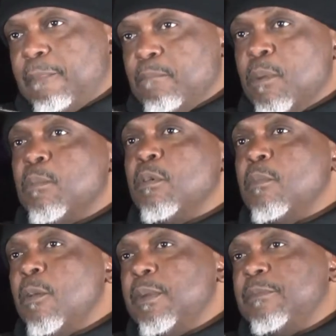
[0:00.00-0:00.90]
Memorable
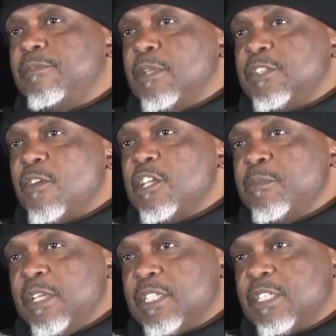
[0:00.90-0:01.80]
moment as far as
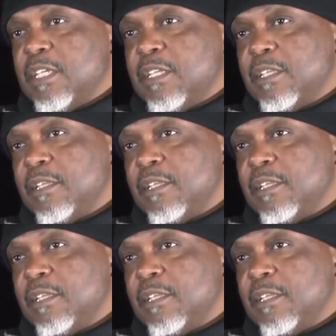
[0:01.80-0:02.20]
being a son?